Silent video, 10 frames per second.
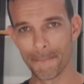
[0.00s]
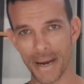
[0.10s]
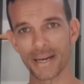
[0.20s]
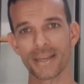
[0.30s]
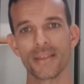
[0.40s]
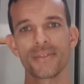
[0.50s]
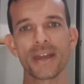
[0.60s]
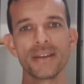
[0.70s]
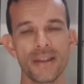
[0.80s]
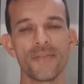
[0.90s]
but
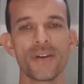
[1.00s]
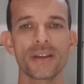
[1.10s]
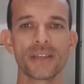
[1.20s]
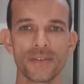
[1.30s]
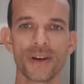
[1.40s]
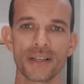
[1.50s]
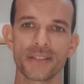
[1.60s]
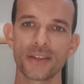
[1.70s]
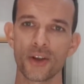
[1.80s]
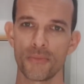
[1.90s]
they never give
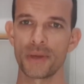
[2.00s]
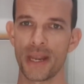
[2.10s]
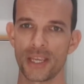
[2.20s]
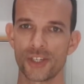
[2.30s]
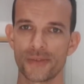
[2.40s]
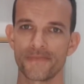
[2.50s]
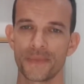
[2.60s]
us the combination.